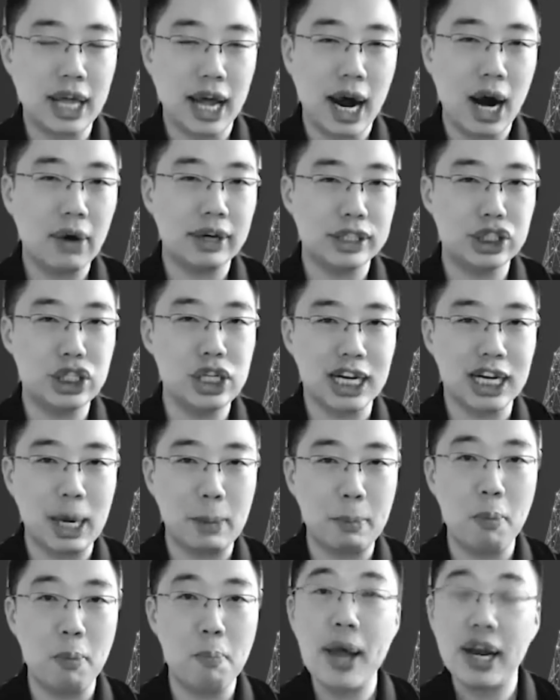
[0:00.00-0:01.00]
are actually a
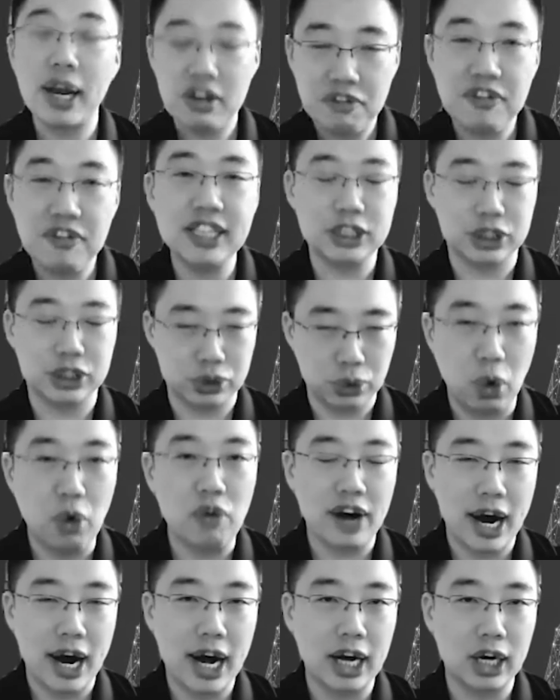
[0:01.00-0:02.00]
couple of benefits
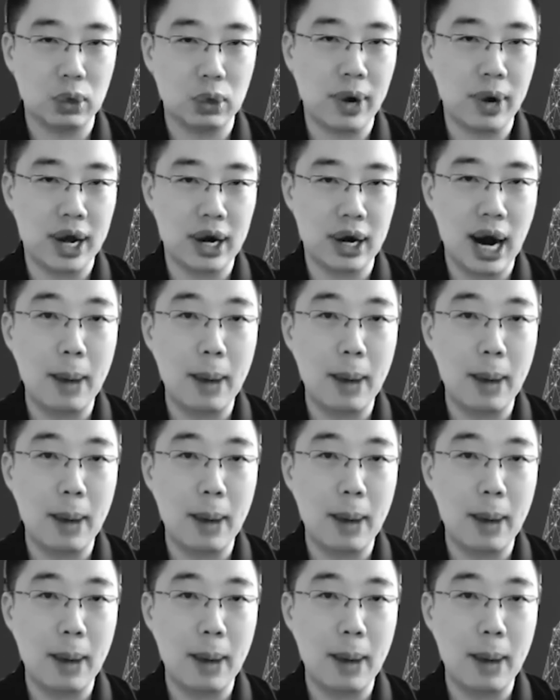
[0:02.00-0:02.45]
over hardware.